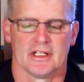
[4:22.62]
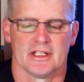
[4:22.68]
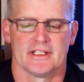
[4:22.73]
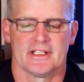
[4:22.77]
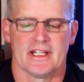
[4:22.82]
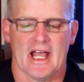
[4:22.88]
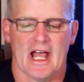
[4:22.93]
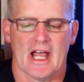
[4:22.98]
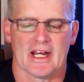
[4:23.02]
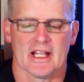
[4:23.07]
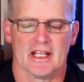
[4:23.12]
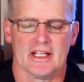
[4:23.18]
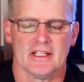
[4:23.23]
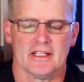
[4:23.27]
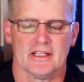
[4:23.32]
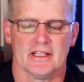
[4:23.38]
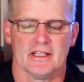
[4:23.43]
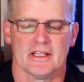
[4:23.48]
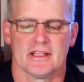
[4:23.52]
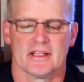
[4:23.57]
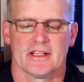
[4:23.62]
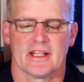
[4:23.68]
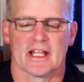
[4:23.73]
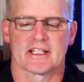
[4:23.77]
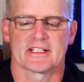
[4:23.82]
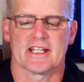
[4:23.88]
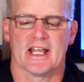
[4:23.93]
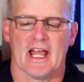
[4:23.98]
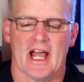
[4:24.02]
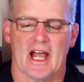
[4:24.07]
Data
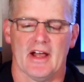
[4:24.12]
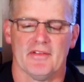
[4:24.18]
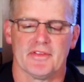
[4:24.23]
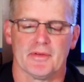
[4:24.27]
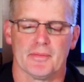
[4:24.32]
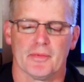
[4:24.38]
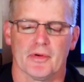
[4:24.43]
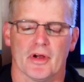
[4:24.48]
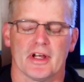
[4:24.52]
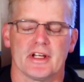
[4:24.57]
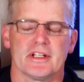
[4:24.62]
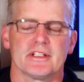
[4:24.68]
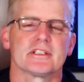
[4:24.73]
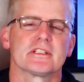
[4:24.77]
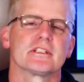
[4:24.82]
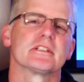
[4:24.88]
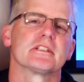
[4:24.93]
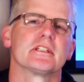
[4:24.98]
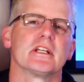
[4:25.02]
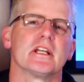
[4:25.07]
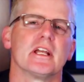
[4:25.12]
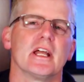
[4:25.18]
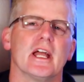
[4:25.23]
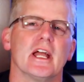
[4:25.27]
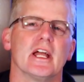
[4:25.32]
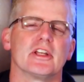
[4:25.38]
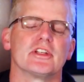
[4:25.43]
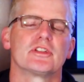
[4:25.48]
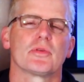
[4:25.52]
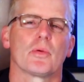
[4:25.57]
that's half the price
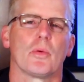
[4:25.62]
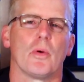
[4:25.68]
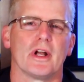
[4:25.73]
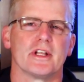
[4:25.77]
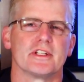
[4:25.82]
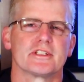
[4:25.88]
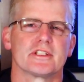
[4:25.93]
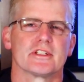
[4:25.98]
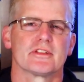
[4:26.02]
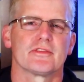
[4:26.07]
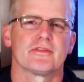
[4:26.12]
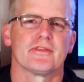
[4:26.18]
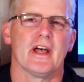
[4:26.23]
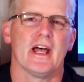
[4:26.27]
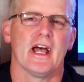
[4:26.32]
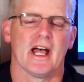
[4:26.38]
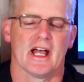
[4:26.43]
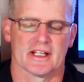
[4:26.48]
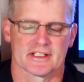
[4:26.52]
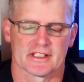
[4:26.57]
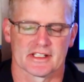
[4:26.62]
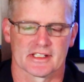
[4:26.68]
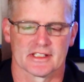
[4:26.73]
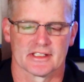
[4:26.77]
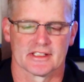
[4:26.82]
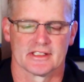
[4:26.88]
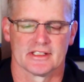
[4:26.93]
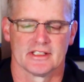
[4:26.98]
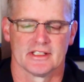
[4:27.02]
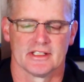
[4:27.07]
and twice as fast.
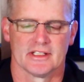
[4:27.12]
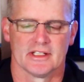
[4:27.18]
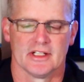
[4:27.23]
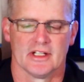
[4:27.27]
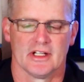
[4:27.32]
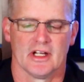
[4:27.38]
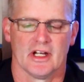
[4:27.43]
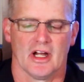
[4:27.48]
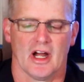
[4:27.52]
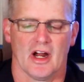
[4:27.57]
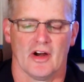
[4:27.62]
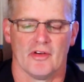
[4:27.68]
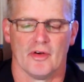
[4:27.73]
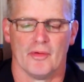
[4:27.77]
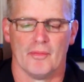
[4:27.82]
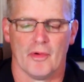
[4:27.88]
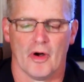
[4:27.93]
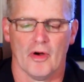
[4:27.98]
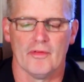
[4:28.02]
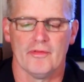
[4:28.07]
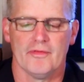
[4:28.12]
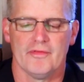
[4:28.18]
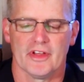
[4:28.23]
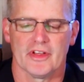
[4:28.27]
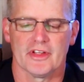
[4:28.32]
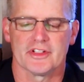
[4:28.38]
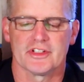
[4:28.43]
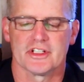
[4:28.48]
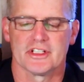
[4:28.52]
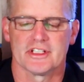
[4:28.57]
A remote
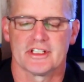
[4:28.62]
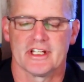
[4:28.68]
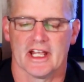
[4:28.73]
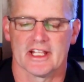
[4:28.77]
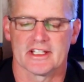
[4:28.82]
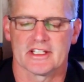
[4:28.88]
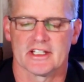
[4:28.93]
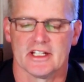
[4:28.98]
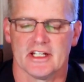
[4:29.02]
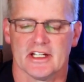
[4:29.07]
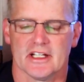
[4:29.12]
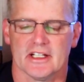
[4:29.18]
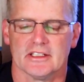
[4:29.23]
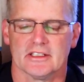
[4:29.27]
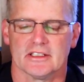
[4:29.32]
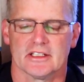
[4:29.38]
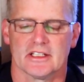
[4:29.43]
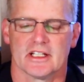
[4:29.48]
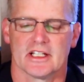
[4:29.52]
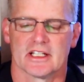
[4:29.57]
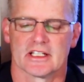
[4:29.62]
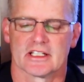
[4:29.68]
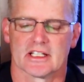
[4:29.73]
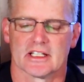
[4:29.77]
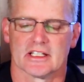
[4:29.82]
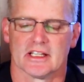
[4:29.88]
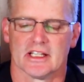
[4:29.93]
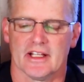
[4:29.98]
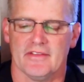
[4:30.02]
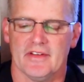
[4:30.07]
village in Tanzania is a
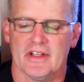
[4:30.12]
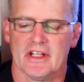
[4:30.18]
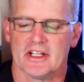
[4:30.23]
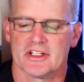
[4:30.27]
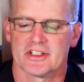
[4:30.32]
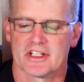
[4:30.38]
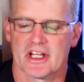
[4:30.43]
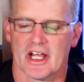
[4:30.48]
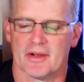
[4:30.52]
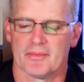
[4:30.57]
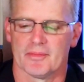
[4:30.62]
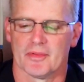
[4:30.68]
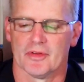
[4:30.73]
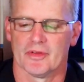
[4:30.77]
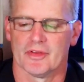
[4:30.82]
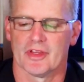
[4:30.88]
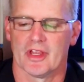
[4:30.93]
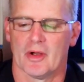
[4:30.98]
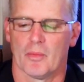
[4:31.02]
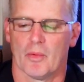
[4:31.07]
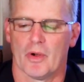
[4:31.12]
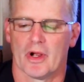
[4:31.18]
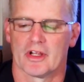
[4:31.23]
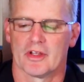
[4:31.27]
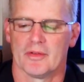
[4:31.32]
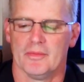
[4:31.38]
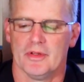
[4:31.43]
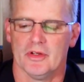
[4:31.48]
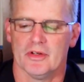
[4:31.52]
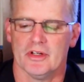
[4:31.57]
living example that when
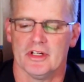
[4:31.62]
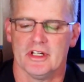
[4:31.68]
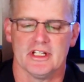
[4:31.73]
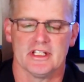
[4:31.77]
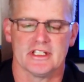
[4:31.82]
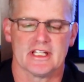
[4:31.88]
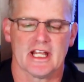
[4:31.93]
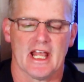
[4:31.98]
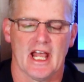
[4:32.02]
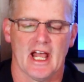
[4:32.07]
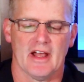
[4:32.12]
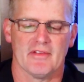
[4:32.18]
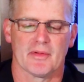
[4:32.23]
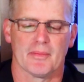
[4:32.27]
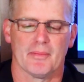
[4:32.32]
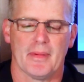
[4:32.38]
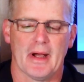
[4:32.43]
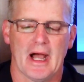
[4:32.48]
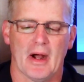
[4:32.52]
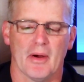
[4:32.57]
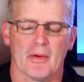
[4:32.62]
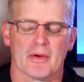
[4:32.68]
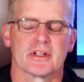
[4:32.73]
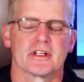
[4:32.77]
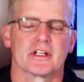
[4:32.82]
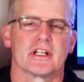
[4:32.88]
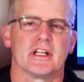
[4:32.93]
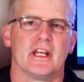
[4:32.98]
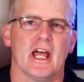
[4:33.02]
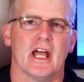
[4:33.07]
communities have the power to
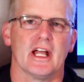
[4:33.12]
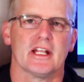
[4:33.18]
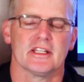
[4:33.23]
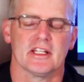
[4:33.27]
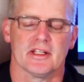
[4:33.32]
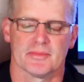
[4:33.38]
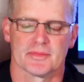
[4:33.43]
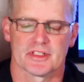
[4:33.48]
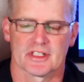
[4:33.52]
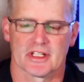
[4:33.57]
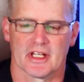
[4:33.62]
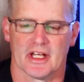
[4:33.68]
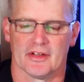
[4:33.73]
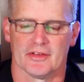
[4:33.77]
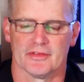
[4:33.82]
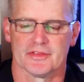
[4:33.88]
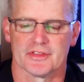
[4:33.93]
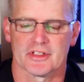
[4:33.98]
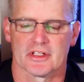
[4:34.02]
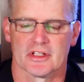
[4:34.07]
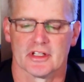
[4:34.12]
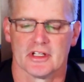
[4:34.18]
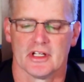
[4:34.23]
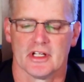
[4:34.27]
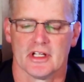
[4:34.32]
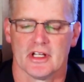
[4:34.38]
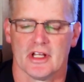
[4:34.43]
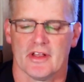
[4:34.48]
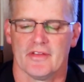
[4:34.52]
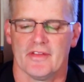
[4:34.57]
connect themselves,
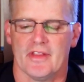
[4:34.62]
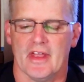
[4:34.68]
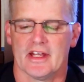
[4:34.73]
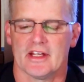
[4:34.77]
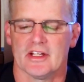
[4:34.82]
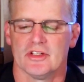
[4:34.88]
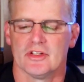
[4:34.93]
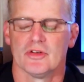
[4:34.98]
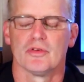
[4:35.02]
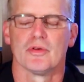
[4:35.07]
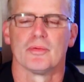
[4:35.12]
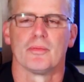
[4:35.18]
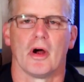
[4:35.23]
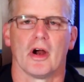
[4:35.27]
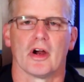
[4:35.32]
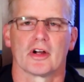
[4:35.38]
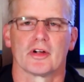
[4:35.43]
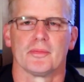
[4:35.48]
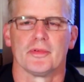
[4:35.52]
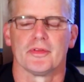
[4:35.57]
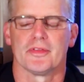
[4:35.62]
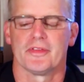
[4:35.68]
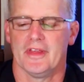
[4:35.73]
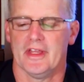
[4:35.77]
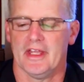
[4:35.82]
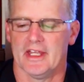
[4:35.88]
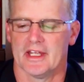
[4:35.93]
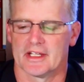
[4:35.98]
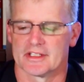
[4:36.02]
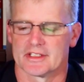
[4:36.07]
they can do remarkable
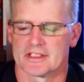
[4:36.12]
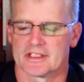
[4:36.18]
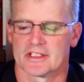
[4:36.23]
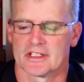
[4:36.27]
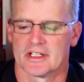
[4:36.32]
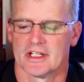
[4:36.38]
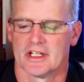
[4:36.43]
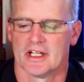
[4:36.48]
things.